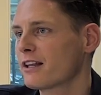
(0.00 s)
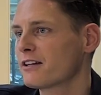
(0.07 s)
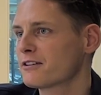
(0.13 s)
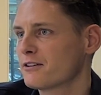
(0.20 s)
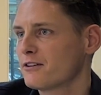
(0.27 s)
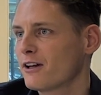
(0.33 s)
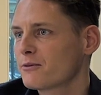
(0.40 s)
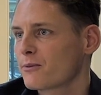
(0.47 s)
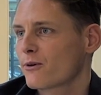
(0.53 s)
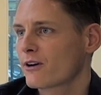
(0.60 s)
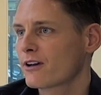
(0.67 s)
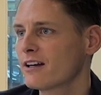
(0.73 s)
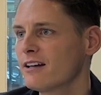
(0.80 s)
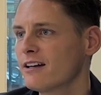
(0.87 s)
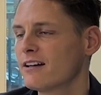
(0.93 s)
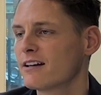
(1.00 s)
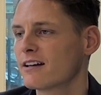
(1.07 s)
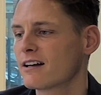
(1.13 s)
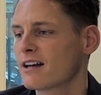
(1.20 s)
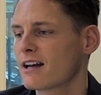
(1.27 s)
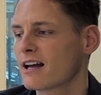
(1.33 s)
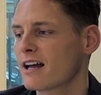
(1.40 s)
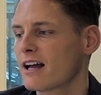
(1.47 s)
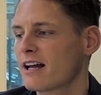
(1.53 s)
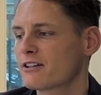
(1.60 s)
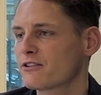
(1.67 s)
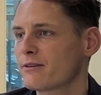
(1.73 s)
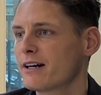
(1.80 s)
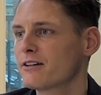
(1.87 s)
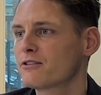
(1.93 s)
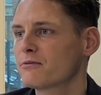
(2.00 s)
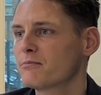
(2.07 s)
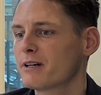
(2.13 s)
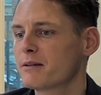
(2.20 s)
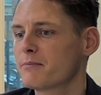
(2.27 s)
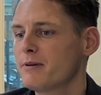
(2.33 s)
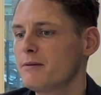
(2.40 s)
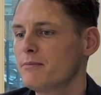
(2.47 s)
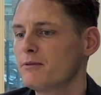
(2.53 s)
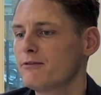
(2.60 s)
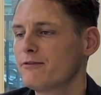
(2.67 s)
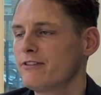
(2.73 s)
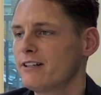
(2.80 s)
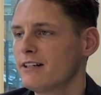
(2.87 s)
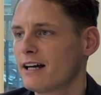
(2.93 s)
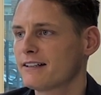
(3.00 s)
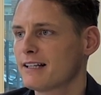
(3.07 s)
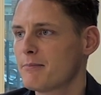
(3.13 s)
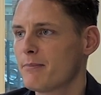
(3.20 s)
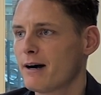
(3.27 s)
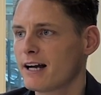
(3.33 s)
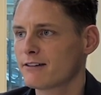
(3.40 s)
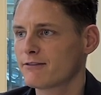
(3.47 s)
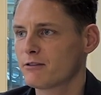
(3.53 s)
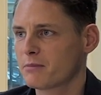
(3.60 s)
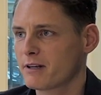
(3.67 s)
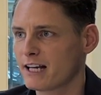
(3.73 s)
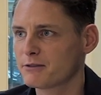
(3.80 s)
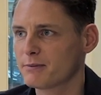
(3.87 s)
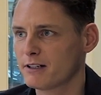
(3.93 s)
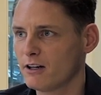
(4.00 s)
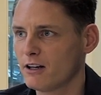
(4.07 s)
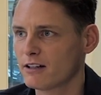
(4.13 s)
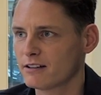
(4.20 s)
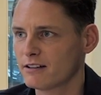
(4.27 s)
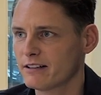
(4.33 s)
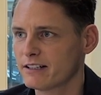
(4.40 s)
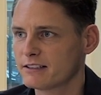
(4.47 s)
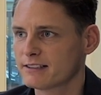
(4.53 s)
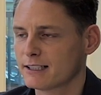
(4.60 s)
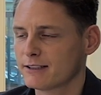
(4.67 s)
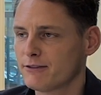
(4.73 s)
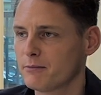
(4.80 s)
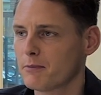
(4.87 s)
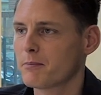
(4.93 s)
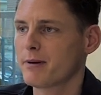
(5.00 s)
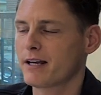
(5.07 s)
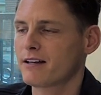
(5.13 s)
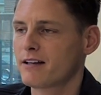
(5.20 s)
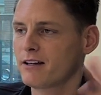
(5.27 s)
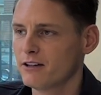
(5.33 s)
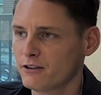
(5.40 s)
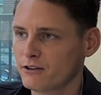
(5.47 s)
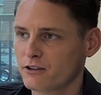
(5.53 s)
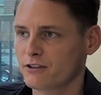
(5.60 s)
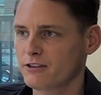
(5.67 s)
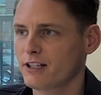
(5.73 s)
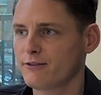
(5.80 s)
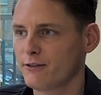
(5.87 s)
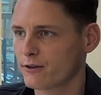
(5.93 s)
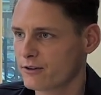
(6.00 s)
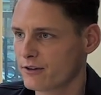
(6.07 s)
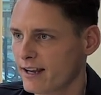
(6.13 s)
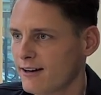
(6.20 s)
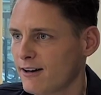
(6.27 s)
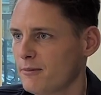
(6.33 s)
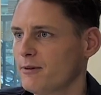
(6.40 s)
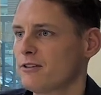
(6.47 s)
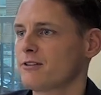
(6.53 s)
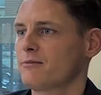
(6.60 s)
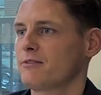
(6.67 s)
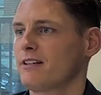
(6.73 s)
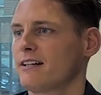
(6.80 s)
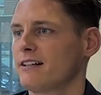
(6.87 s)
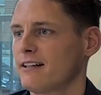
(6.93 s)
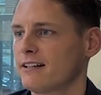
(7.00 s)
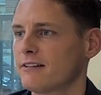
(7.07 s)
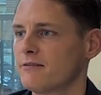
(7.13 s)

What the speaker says: things are not working, and trying to make people feel like they're buying from Kasper and Lotte instead of from a big, successful scale-up or something like that.